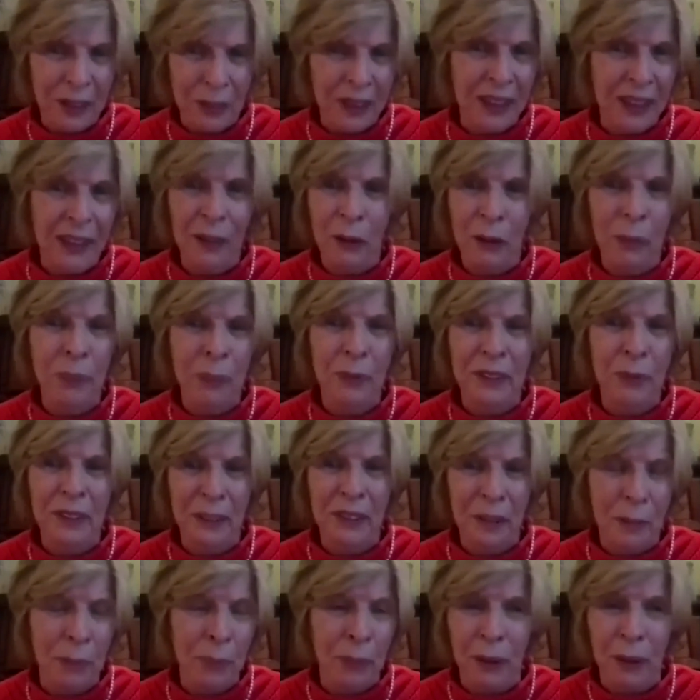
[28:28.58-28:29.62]
and open to the
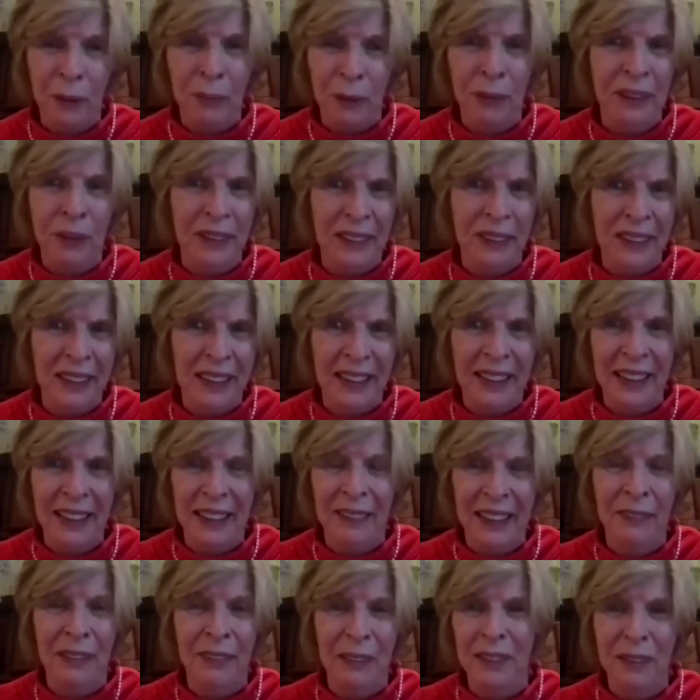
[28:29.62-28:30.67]
public, and
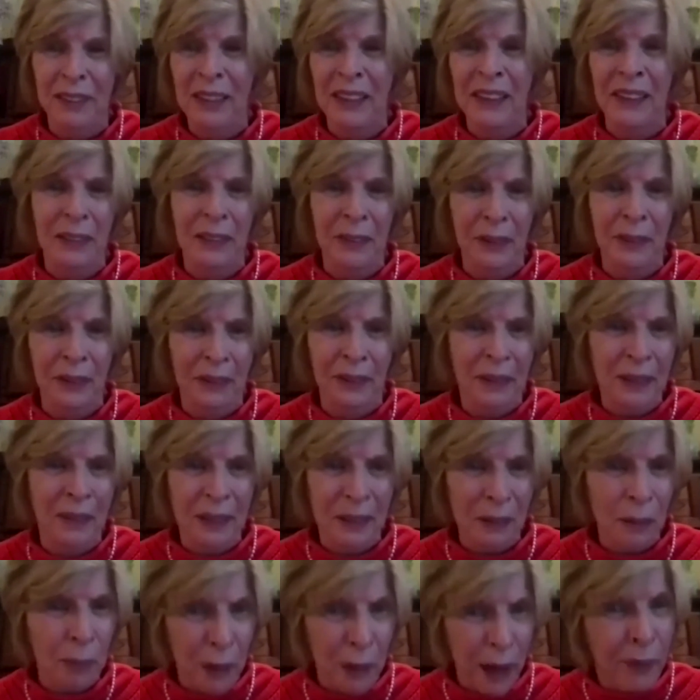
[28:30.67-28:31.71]
you think you'll
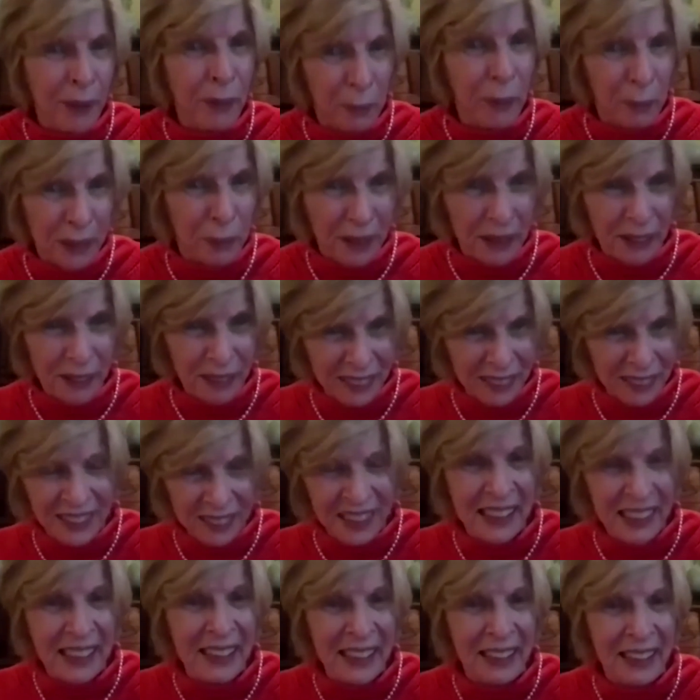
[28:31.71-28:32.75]
probably
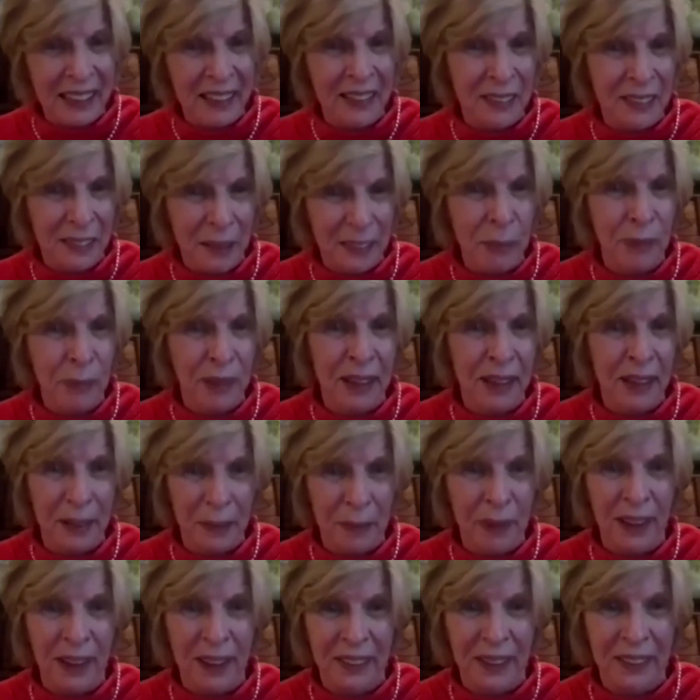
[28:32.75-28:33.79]
sneak in something
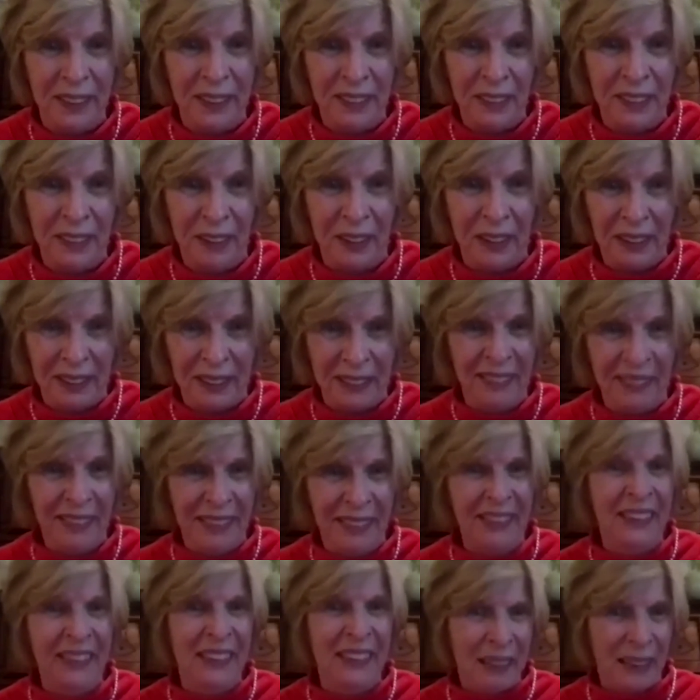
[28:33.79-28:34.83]
about the John
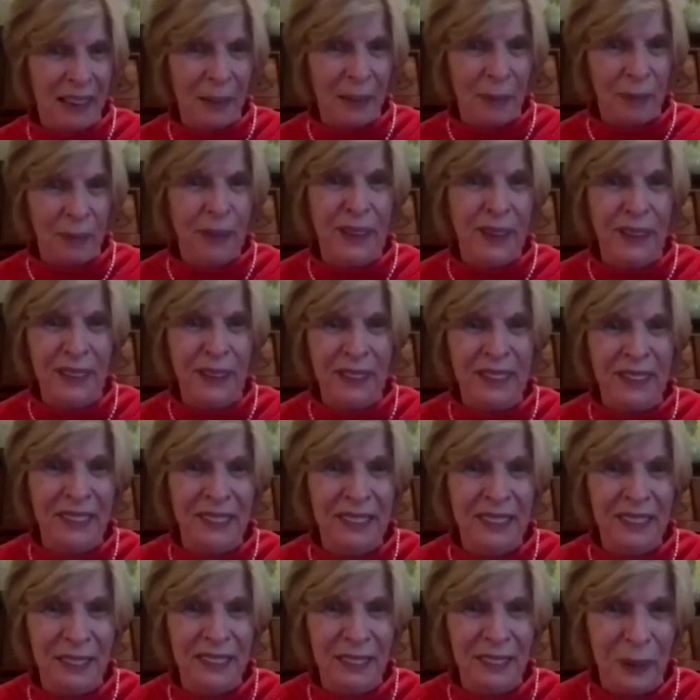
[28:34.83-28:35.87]
Peterson
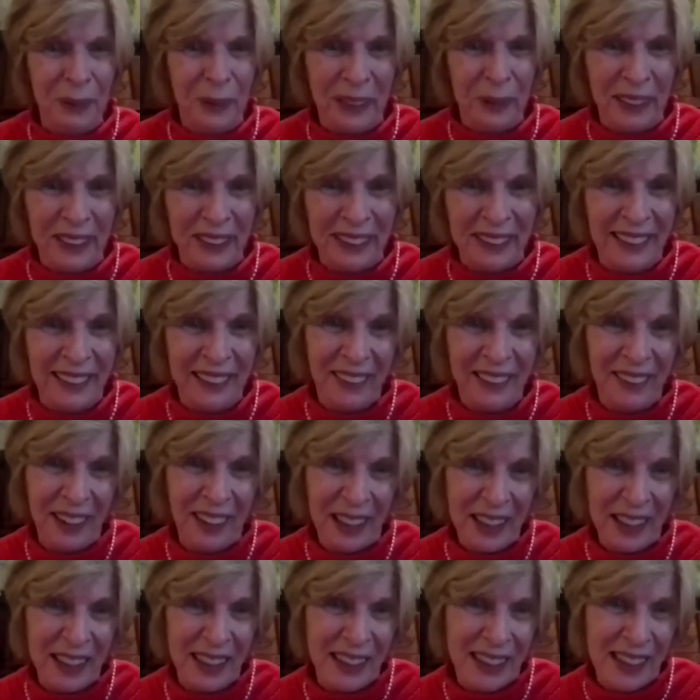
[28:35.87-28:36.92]
story in there, I
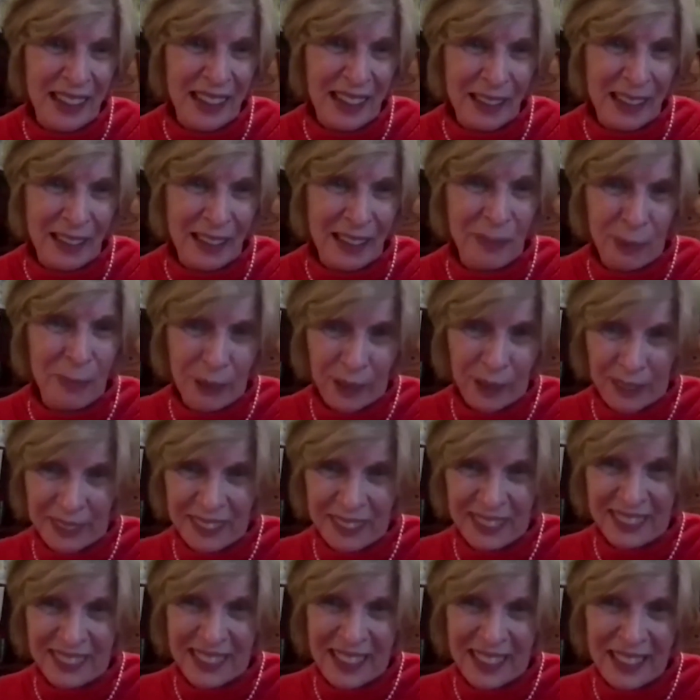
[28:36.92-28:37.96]
think, but
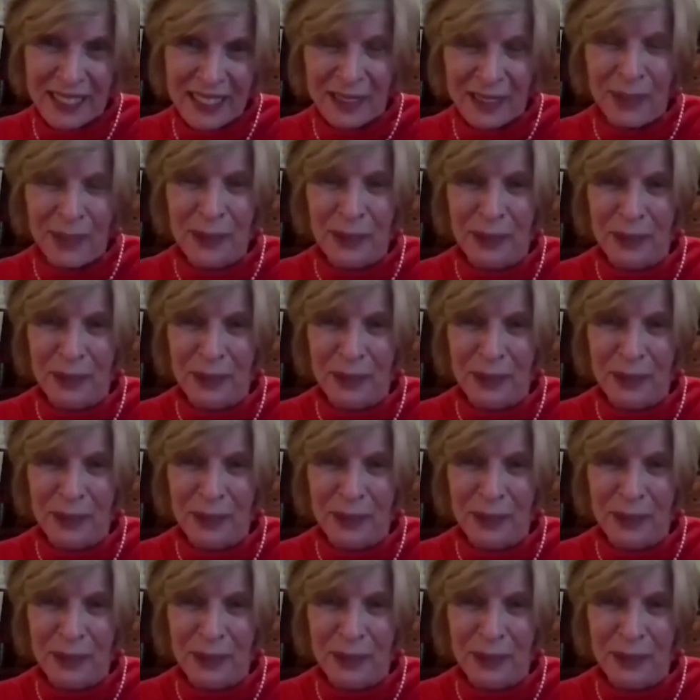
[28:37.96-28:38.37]
stay tuned.